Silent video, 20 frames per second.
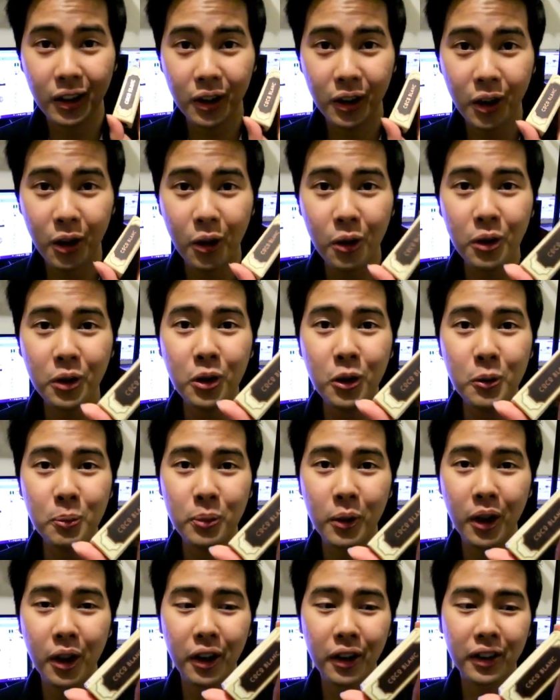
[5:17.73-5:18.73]
Coco
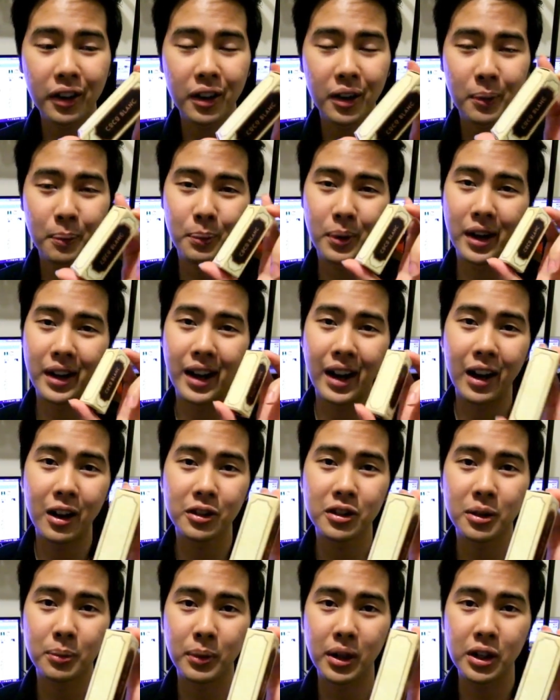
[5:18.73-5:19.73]
Blanc by the
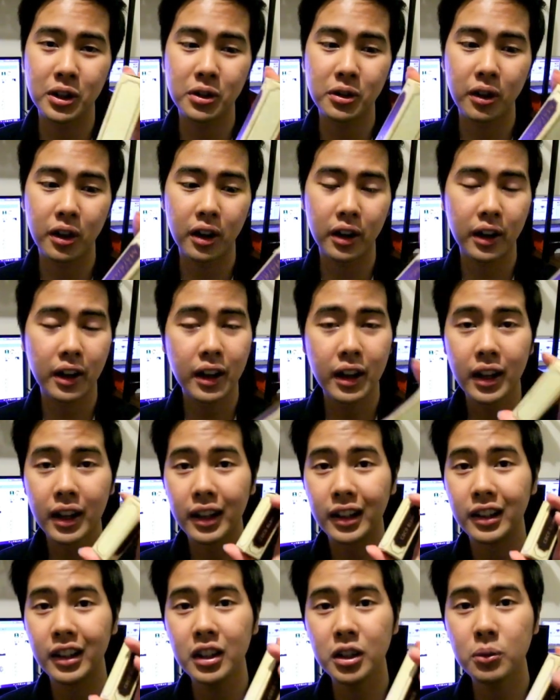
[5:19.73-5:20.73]
House of Matriarch.
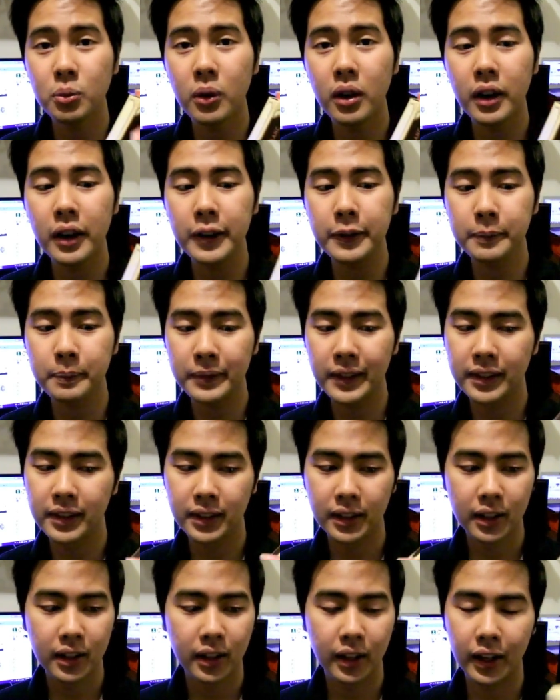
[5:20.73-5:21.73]
This one,
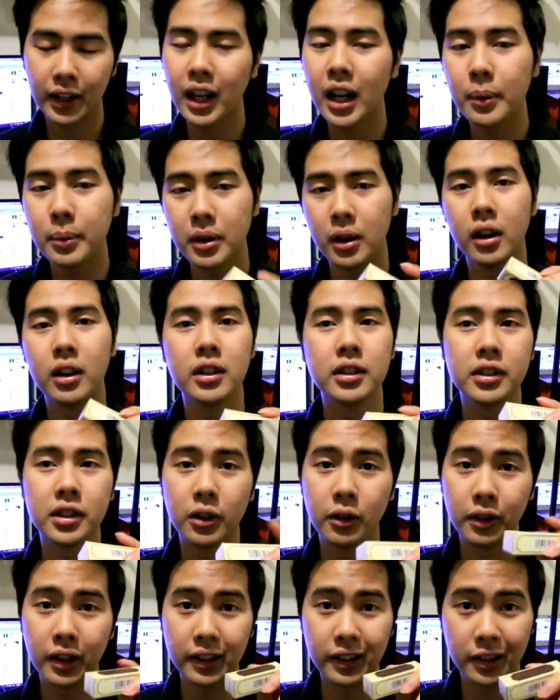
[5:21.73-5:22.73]
I gotta be honest
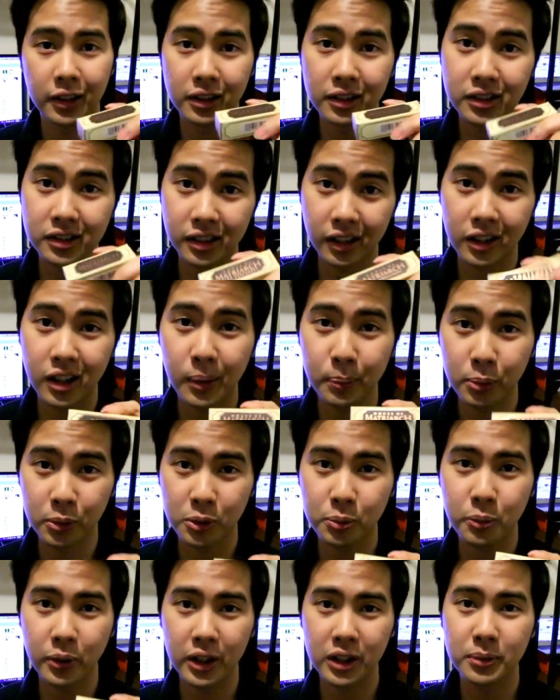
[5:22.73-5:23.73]
though, there is a couple
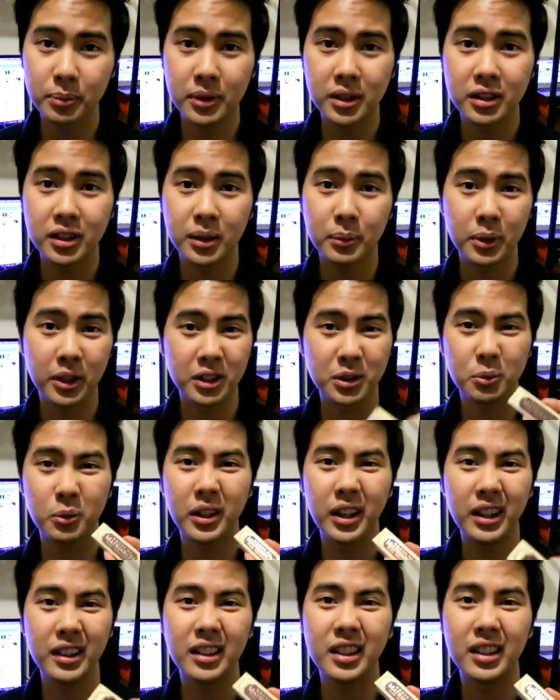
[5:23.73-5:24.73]
sprays missing because
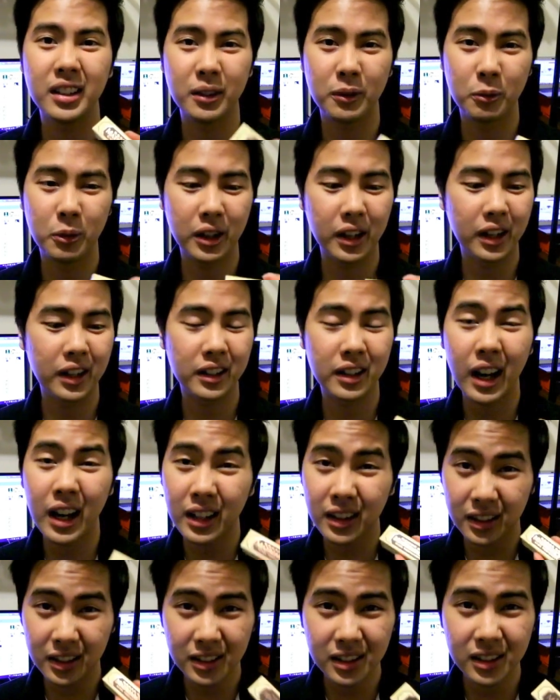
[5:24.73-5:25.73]
when I did, when I
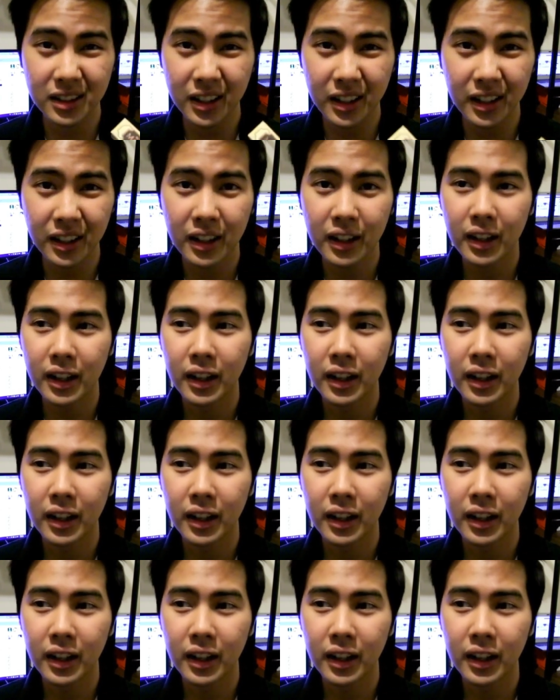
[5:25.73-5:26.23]
got this thing,